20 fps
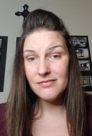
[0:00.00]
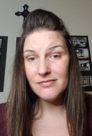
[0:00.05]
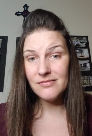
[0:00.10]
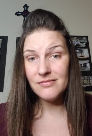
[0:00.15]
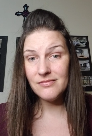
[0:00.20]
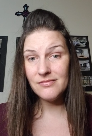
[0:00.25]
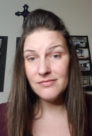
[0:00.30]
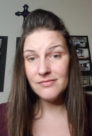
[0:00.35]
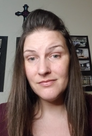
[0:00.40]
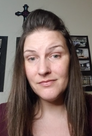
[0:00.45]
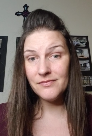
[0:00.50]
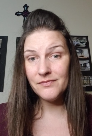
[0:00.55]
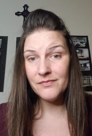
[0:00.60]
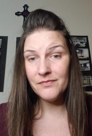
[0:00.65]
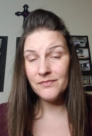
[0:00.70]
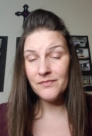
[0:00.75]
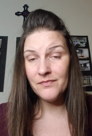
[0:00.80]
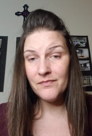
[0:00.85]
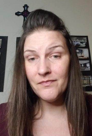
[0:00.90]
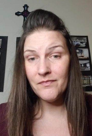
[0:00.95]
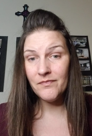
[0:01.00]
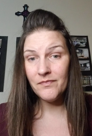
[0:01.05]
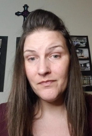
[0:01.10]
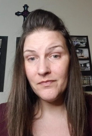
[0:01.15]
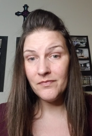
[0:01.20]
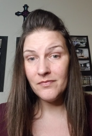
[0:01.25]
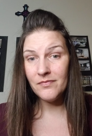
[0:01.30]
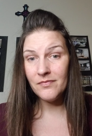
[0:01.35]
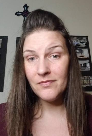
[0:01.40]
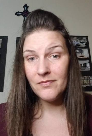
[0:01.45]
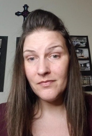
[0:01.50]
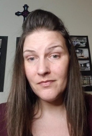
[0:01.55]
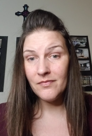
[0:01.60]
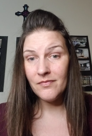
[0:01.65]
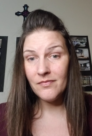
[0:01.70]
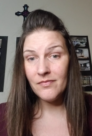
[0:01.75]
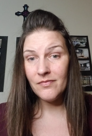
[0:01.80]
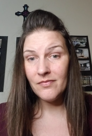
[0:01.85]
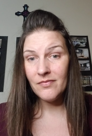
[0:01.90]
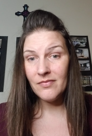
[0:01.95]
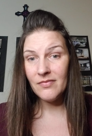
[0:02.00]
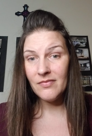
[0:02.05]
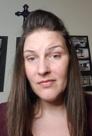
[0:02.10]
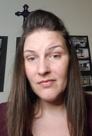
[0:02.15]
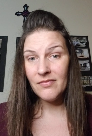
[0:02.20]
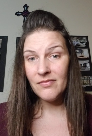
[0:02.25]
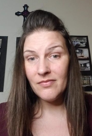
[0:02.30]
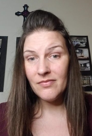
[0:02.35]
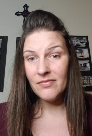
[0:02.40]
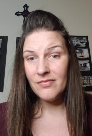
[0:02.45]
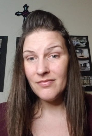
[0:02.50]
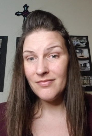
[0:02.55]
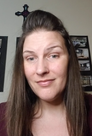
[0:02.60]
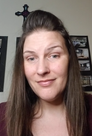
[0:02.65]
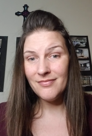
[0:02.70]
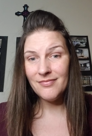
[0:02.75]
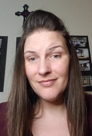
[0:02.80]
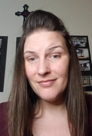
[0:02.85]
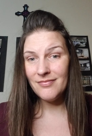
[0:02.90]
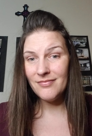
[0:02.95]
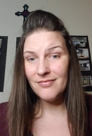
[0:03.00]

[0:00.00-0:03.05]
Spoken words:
(silence)